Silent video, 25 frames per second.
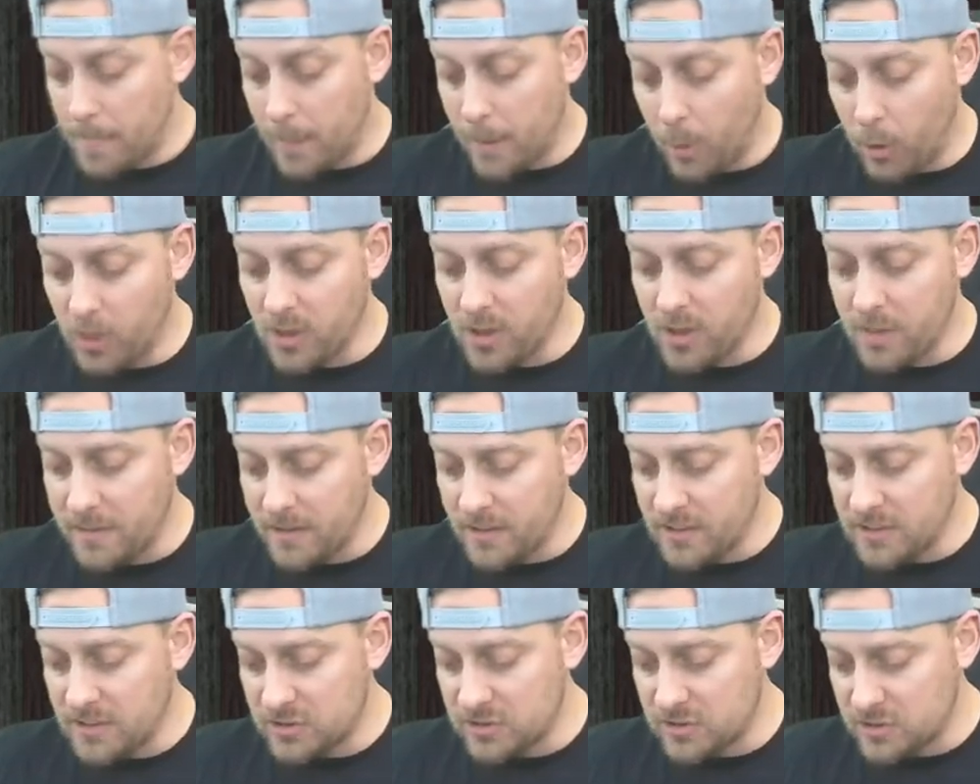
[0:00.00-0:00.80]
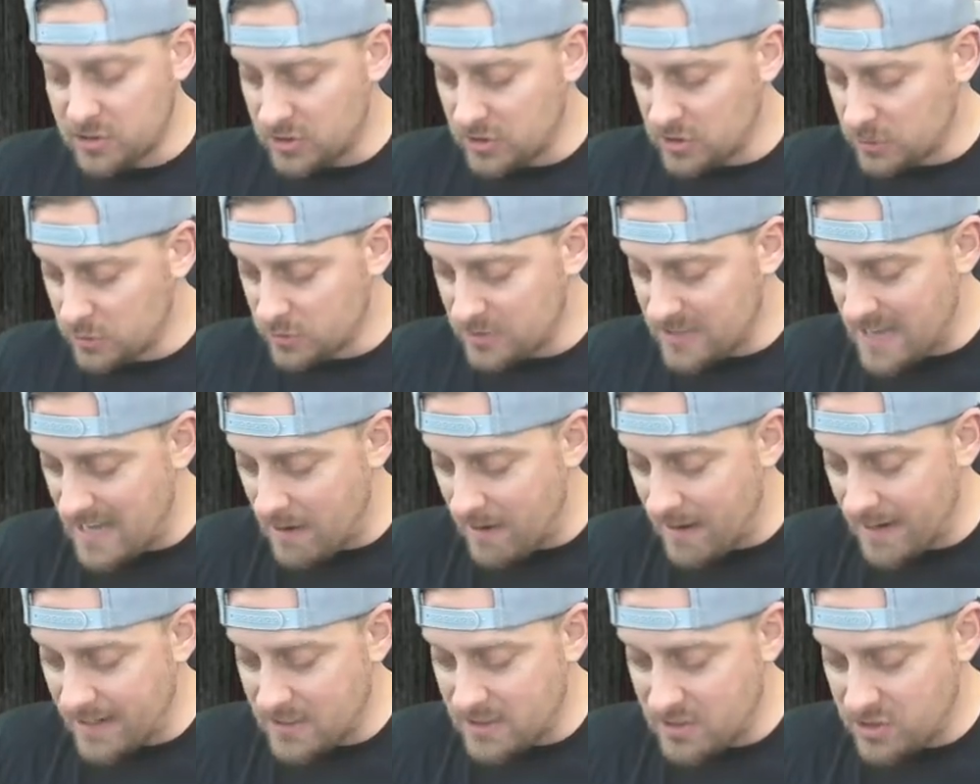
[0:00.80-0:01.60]
All abilities are used
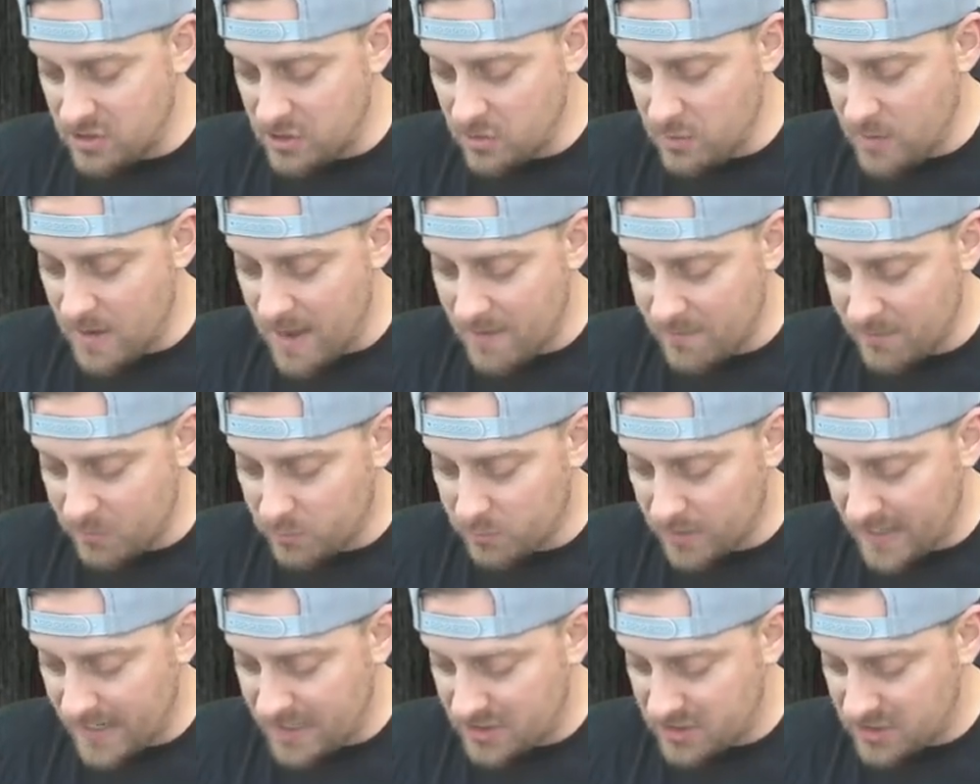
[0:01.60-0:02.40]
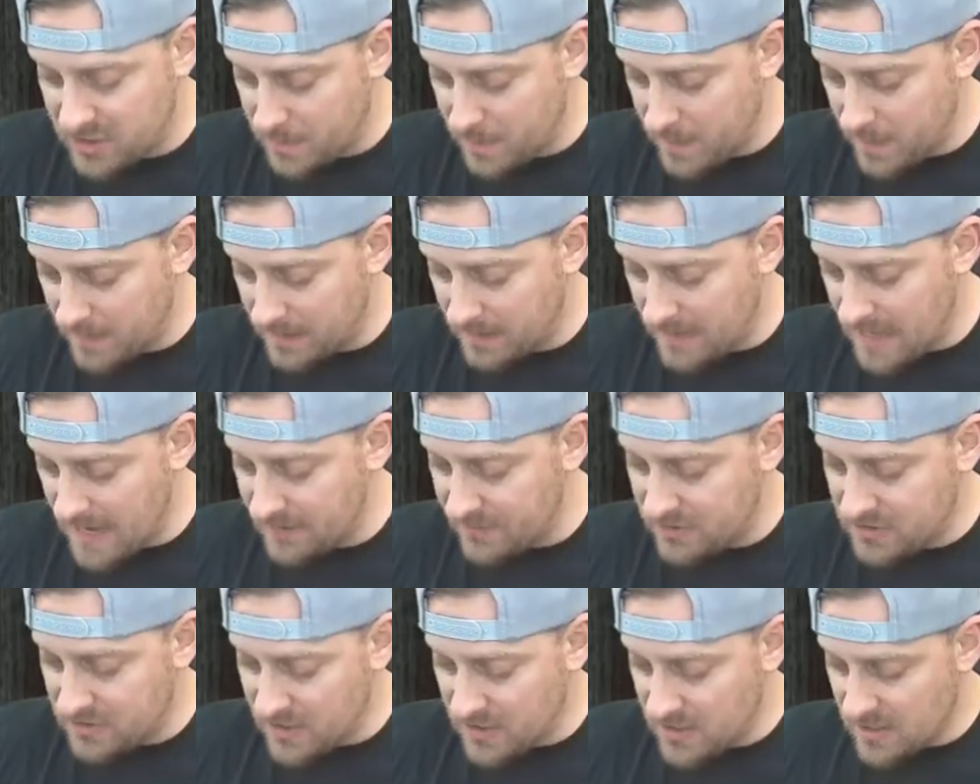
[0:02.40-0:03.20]
now. I do have a rage spell
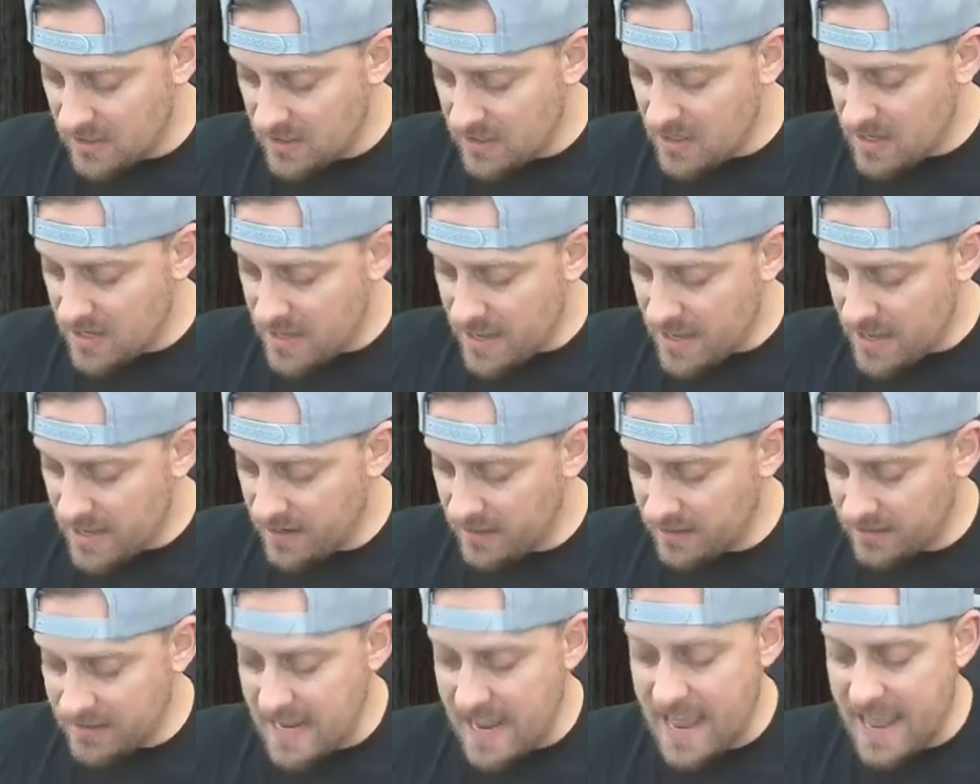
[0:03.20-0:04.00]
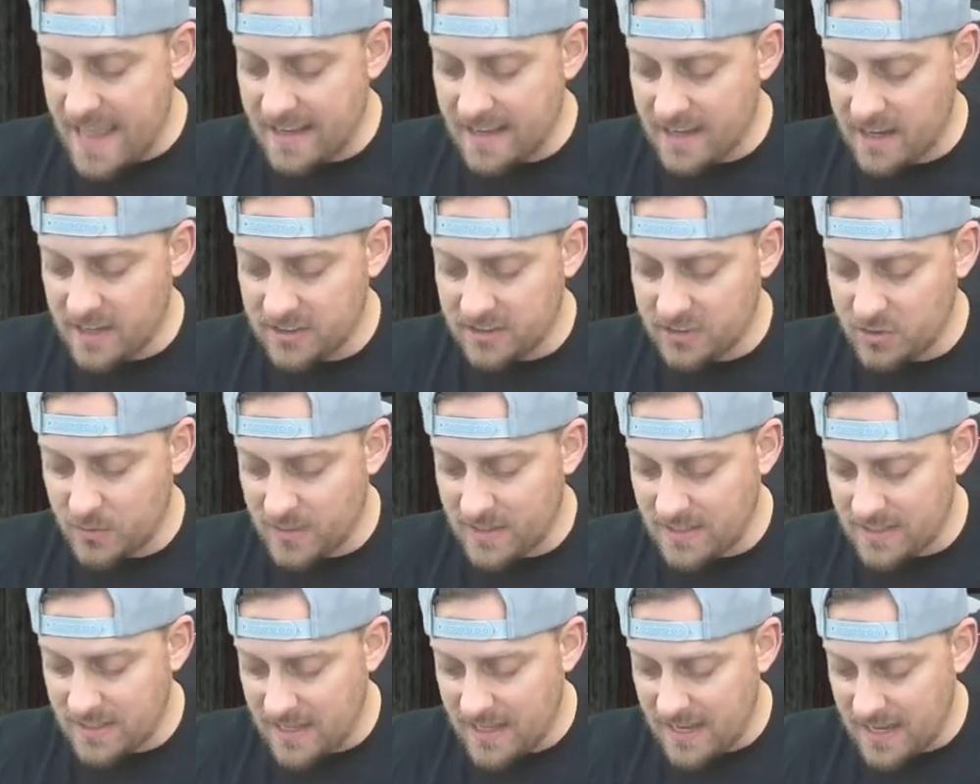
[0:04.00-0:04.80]
left, and I'm going to hang on to
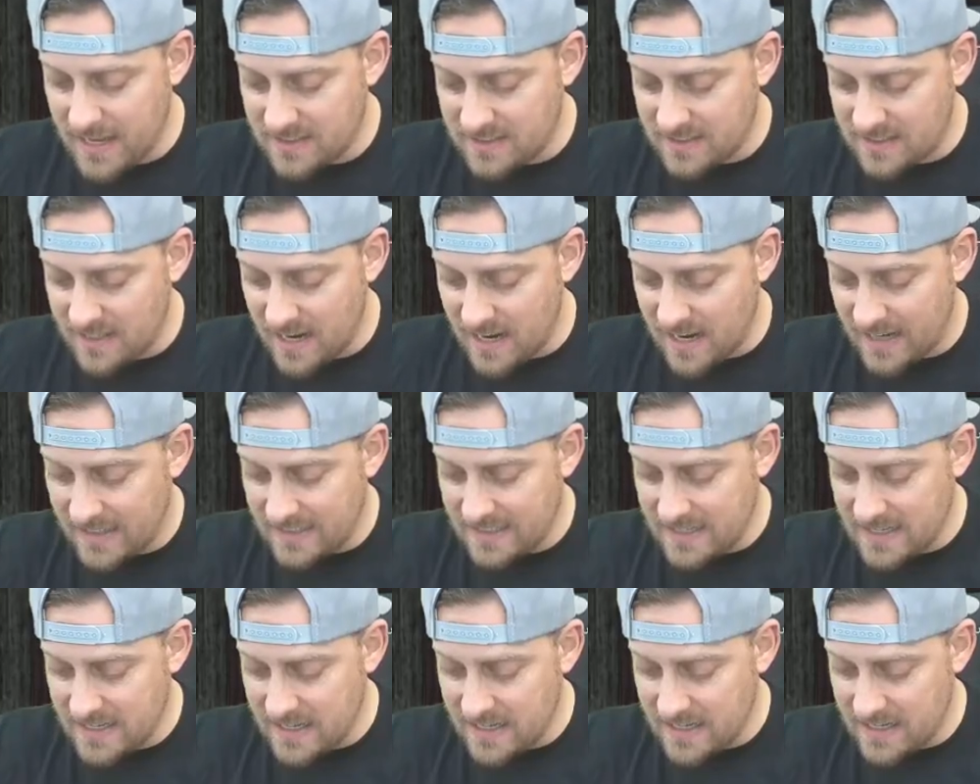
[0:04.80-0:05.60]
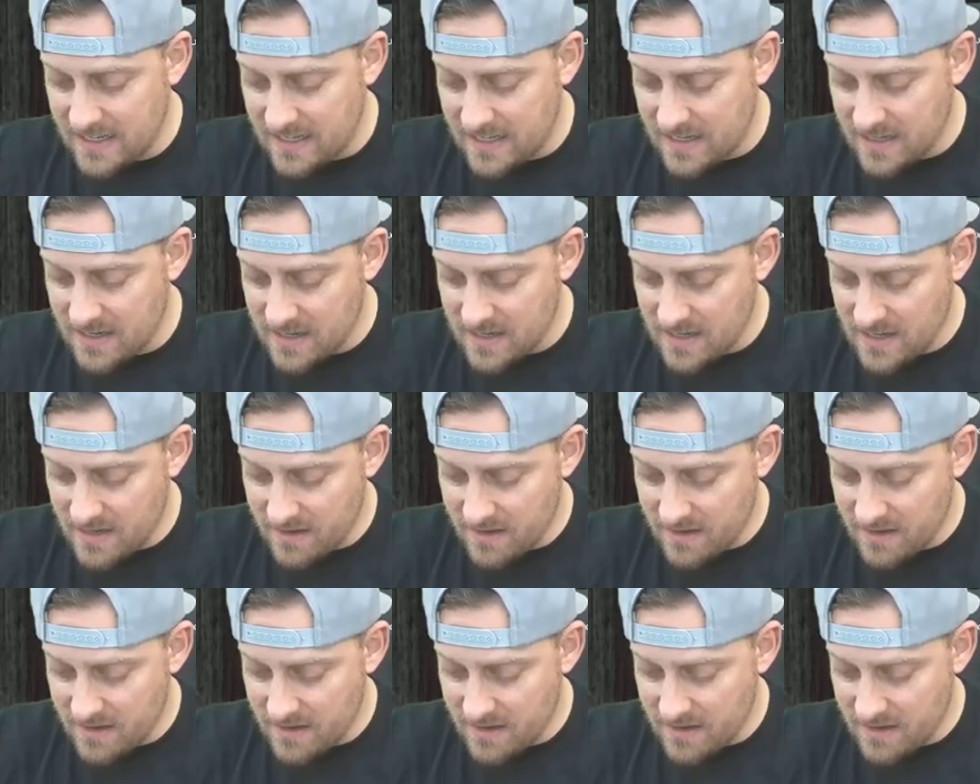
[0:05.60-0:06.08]
it in case I need it.